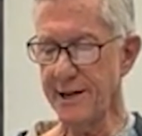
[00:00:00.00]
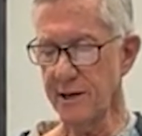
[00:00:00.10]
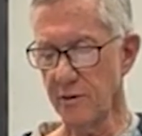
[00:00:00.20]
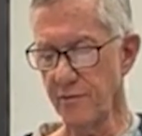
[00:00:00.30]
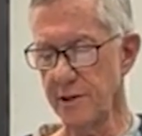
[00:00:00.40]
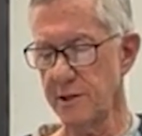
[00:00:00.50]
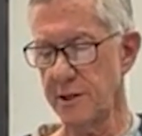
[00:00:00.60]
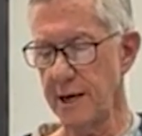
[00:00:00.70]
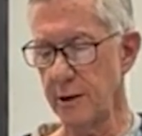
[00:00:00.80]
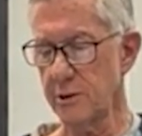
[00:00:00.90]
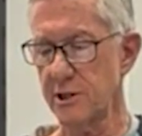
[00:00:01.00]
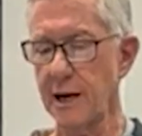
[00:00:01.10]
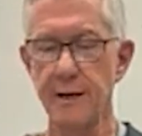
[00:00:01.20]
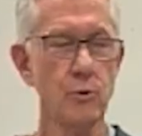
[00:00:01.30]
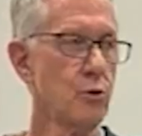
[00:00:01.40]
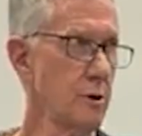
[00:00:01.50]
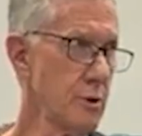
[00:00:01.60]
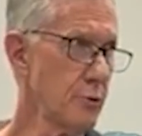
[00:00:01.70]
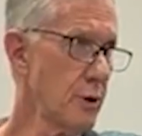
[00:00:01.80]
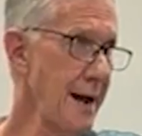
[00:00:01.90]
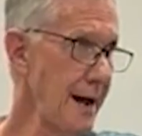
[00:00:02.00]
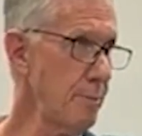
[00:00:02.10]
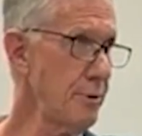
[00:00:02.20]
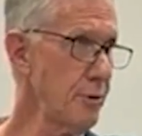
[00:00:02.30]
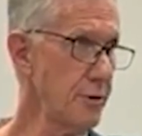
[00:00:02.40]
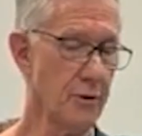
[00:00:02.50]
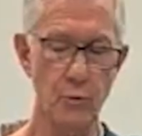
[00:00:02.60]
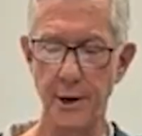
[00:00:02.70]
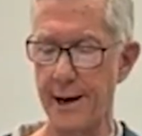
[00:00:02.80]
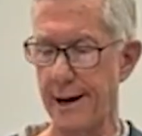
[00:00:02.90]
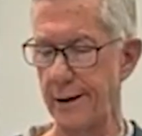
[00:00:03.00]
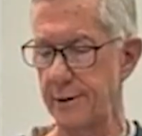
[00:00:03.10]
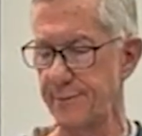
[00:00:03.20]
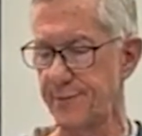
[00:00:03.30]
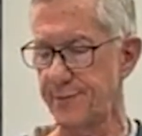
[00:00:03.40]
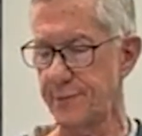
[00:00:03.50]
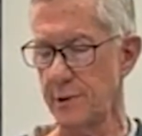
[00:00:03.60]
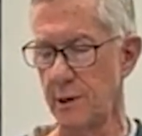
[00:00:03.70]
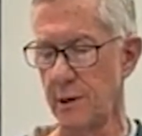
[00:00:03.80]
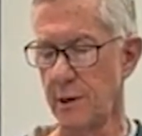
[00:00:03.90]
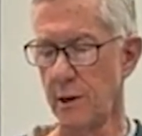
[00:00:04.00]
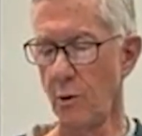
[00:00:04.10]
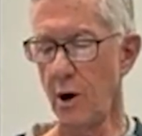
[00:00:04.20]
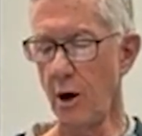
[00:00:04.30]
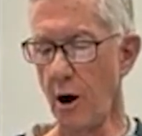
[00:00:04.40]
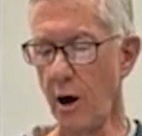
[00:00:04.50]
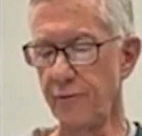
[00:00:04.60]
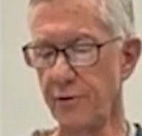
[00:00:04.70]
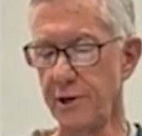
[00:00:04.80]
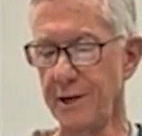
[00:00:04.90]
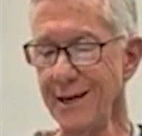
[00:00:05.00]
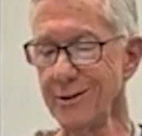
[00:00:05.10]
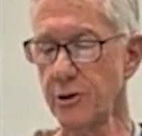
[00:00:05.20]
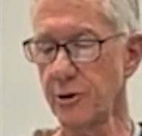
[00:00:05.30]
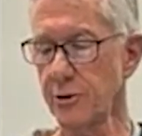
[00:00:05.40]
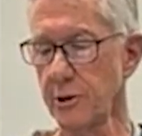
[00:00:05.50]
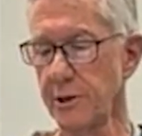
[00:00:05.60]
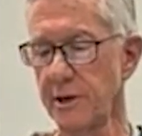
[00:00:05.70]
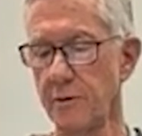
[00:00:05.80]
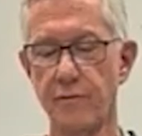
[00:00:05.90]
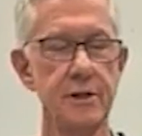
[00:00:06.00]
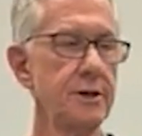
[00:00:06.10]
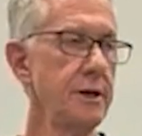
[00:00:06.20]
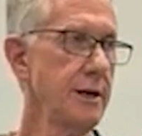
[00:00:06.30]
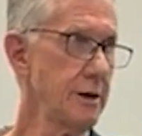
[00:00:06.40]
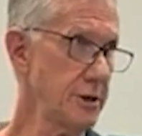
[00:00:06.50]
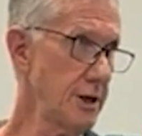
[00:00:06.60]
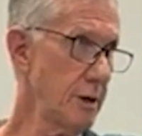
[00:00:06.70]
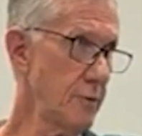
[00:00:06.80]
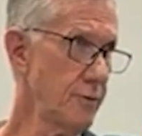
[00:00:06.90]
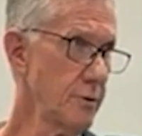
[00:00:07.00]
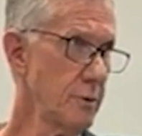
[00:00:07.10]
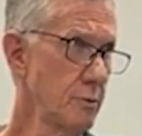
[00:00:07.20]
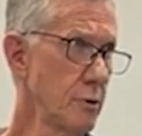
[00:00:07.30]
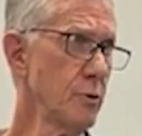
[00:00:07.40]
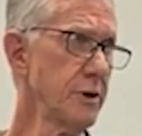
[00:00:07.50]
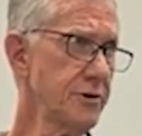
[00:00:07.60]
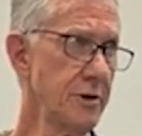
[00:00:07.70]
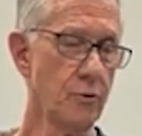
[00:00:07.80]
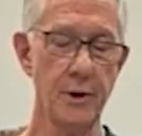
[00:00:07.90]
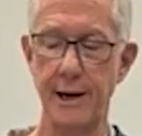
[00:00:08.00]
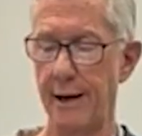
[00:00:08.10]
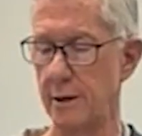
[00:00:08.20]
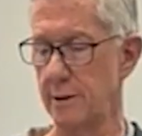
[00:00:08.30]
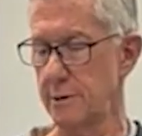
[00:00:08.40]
to convince the outside world we're happier than we are, while often internally convincing ourselves we're worse than we are.